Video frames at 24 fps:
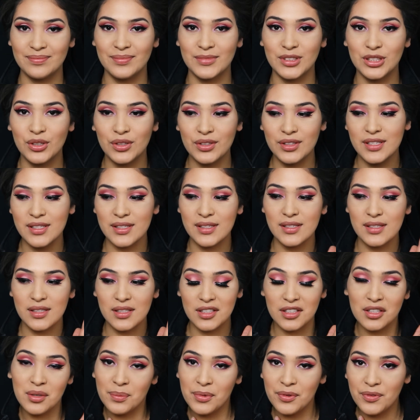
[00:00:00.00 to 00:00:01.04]
so this is
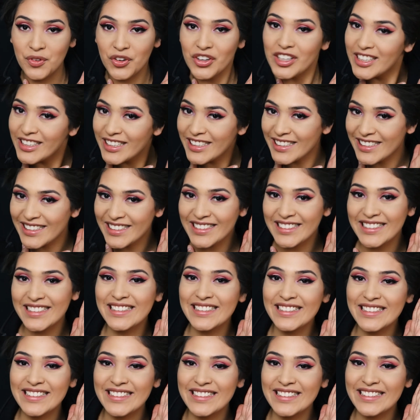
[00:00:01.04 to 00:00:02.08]
looking before. let
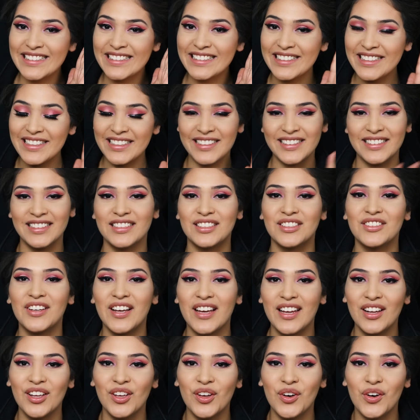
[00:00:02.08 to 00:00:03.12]
Let's go
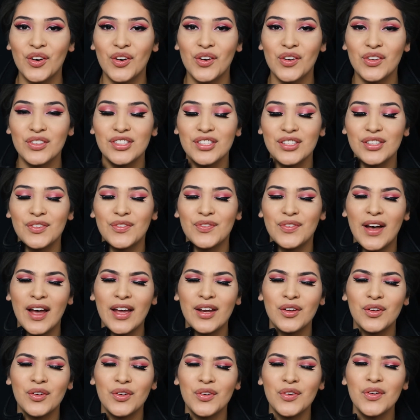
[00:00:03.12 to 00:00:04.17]
ahead and go to the
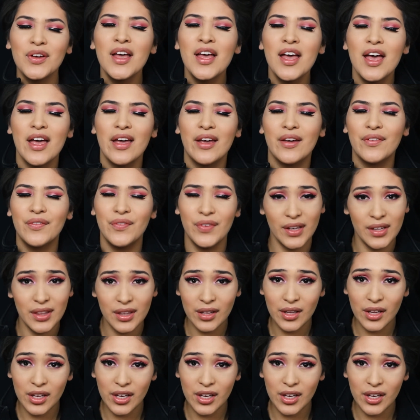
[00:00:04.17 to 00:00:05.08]
final and fifth